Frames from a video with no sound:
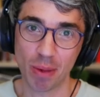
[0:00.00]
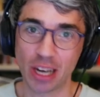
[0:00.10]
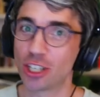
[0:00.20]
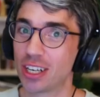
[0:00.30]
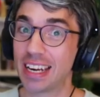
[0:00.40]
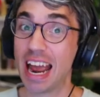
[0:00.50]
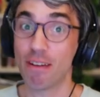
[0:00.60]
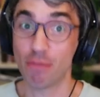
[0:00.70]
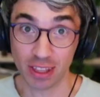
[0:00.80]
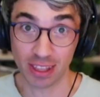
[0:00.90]
animation and
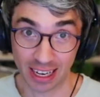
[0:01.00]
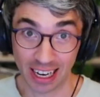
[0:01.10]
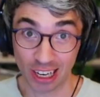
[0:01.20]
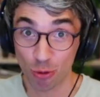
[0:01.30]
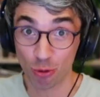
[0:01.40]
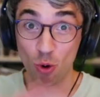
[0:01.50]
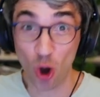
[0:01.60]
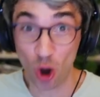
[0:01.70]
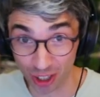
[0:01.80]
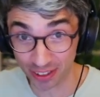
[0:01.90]
everything, I go through
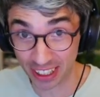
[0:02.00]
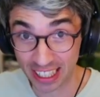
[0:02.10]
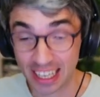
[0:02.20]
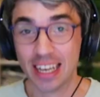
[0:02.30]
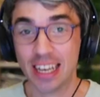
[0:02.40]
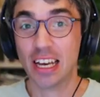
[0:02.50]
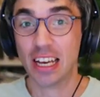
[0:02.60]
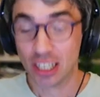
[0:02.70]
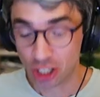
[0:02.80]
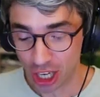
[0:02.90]
all of
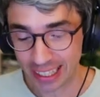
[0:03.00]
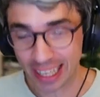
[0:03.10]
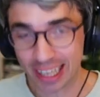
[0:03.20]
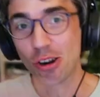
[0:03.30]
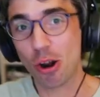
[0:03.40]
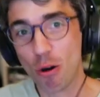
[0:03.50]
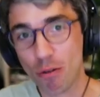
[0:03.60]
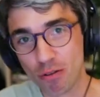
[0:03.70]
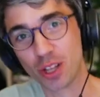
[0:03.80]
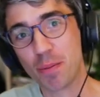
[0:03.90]
it. Check that out
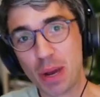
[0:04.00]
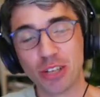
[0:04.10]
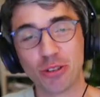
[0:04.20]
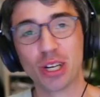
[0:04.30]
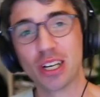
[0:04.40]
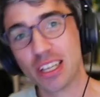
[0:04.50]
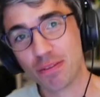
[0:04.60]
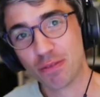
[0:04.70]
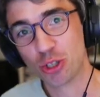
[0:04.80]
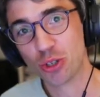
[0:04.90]
over on the Patreon.
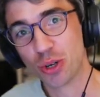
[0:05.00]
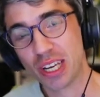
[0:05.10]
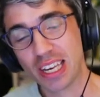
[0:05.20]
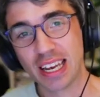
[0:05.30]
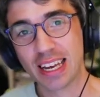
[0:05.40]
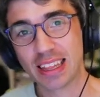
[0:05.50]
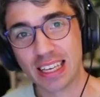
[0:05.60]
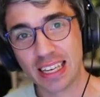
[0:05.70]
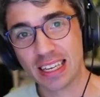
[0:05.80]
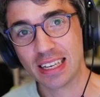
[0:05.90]
If you join at
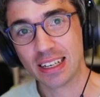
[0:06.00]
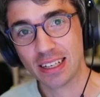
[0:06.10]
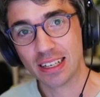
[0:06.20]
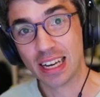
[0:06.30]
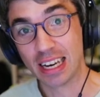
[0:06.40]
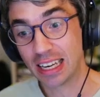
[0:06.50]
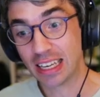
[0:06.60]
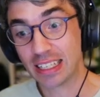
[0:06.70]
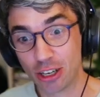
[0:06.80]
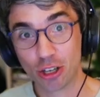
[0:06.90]
the at
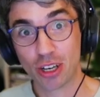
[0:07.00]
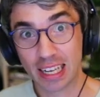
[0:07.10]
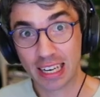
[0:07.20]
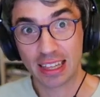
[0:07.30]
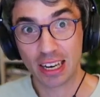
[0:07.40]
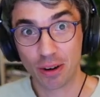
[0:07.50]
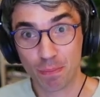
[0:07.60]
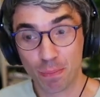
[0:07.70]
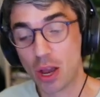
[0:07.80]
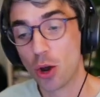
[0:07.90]
any tier, you can get it
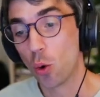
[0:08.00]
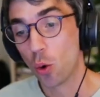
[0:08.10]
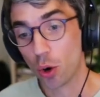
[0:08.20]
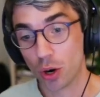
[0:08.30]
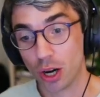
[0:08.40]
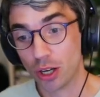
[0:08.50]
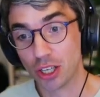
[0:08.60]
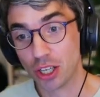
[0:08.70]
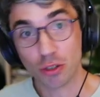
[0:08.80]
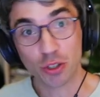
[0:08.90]
there. Or
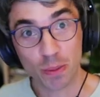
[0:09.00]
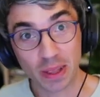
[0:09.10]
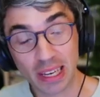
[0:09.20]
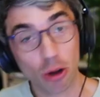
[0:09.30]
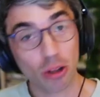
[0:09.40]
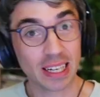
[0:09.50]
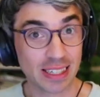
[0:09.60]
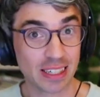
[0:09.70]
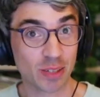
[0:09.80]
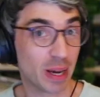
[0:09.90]
on YouTube at the All
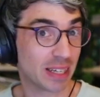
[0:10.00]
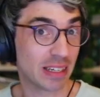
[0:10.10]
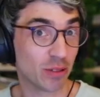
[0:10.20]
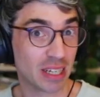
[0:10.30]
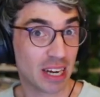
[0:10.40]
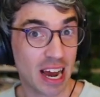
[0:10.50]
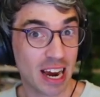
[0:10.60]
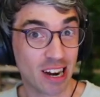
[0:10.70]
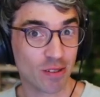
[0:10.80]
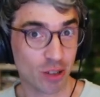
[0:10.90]
Access Pass level and
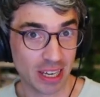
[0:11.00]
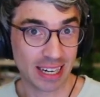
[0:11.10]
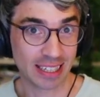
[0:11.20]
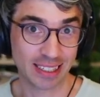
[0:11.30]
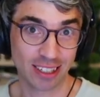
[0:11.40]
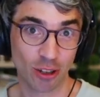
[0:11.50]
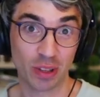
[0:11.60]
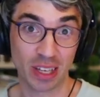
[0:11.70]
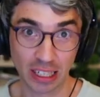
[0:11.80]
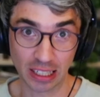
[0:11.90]
higher, you can get access to all
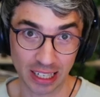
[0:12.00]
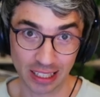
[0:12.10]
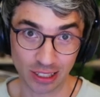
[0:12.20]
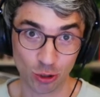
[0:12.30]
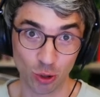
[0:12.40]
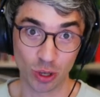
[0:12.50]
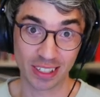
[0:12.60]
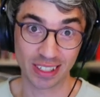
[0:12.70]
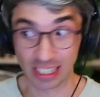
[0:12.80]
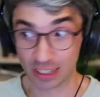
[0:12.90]
the uncut
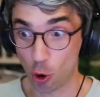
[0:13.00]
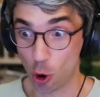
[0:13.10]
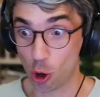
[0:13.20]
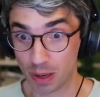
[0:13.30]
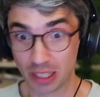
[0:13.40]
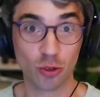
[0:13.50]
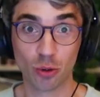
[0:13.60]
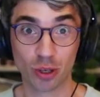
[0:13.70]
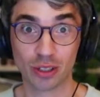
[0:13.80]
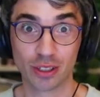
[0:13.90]
tutorials. And that's for all my
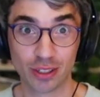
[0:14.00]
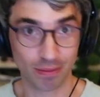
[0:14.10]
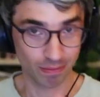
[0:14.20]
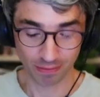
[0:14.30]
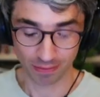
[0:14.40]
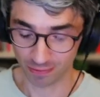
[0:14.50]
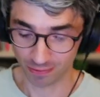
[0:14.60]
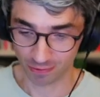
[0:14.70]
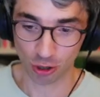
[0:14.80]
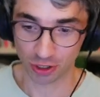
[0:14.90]
tutorials
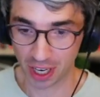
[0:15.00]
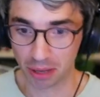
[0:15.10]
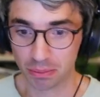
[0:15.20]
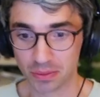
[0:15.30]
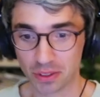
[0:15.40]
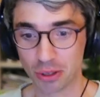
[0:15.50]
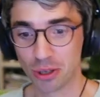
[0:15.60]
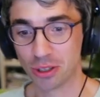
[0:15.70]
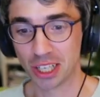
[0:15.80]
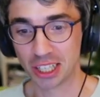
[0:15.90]
for all time. They're
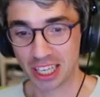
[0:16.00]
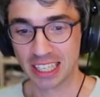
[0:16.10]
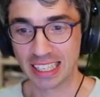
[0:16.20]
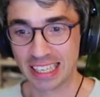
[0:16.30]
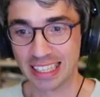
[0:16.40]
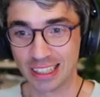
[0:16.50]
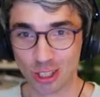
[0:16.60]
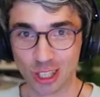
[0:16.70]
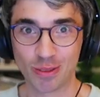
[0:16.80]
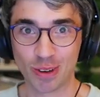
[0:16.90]
all uncut and
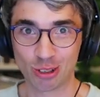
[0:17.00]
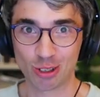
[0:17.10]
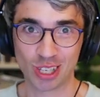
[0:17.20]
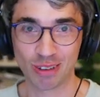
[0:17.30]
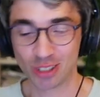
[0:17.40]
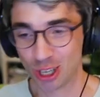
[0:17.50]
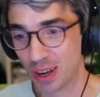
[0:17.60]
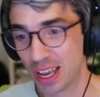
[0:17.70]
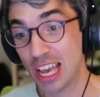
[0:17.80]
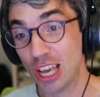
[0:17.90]
there's lots of extra stuff. So
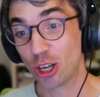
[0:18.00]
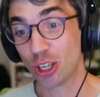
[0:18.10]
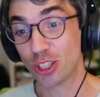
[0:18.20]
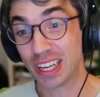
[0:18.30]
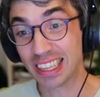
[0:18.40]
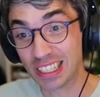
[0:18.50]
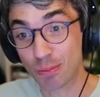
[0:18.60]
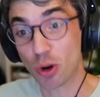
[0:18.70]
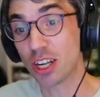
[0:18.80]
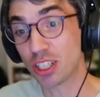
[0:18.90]
you can also get this
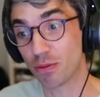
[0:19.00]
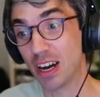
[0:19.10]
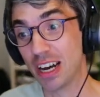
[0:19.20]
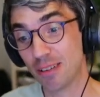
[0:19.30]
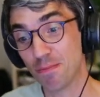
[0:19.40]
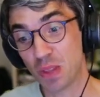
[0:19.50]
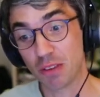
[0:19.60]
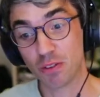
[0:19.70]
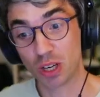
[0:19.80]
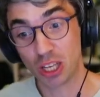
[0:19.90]
project file
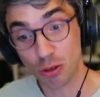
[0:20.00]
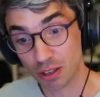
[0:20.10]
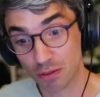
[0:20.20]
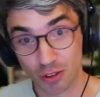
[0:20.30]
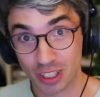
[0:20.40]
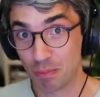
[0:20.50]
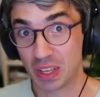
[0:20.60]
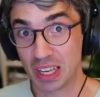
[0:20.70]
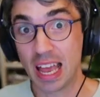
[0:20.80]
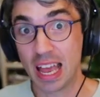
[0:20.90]
if you want to use it for
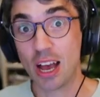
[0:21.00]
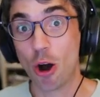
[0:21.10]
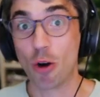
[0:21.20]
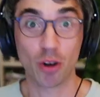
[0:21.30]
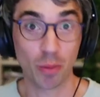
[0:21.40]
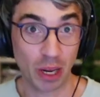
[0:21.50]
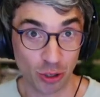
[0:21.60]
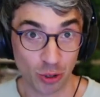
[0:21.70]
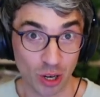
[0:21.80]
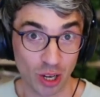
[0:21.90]
something over on
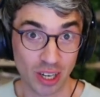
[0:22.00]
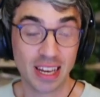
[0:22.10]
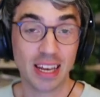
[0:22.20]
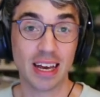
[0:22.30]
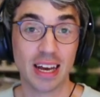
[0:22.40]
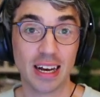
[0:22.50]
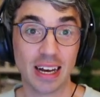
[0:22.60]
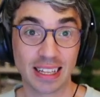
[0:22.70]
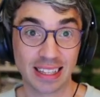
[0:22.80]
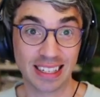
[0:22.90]
Patreon
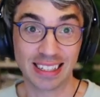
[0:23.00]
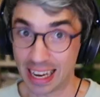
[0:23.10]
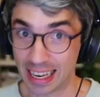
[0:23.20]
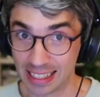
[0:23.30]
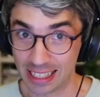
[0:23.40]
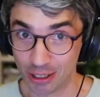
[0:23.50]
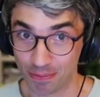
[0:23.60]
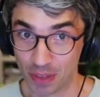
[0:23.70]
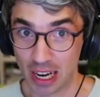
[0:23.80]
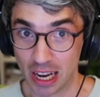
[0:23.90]
at the second tier
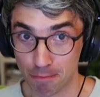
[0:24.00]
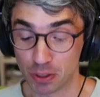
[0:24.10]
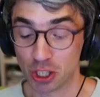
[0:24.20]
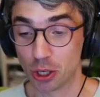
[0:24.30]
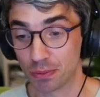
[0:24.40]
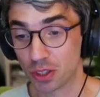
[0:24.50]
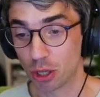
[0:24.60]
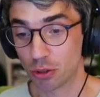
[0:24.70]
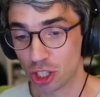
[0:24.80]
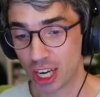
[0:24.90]
and up. So
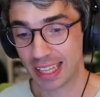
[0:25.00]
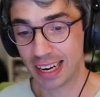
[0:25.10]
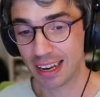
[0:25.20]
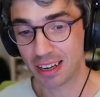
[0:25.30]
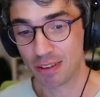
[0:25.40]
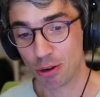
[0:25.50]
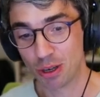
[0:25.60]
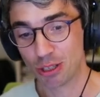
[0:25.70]
go check that out if you're